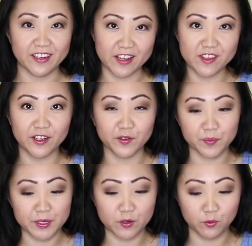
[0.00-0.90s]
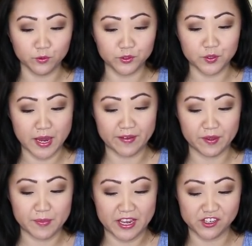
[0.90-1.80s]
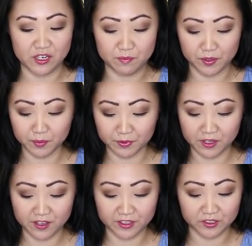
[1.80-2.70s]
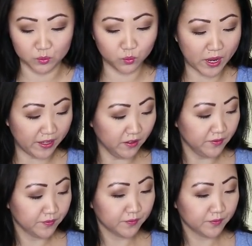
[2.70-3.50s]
then I thought it would be cool to have a matching burp cloth as well.